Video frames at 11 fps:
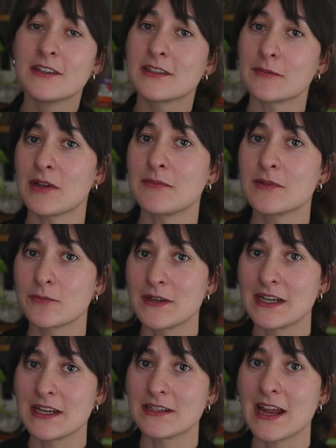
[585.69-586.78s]
sometimes we
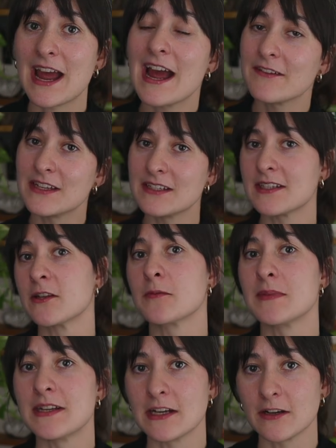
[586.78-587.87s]
can have these
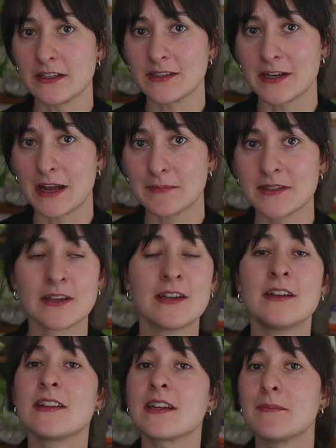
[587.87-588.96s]
intermediary steps
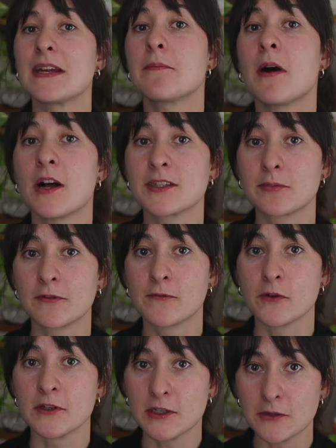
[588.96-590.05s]
that can make it possible
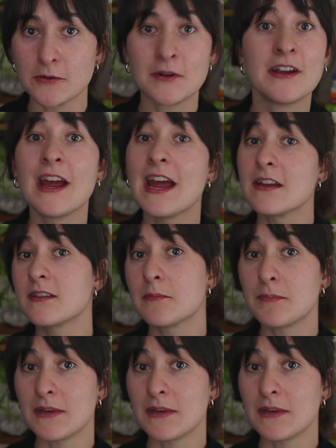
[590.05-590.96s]
for you and the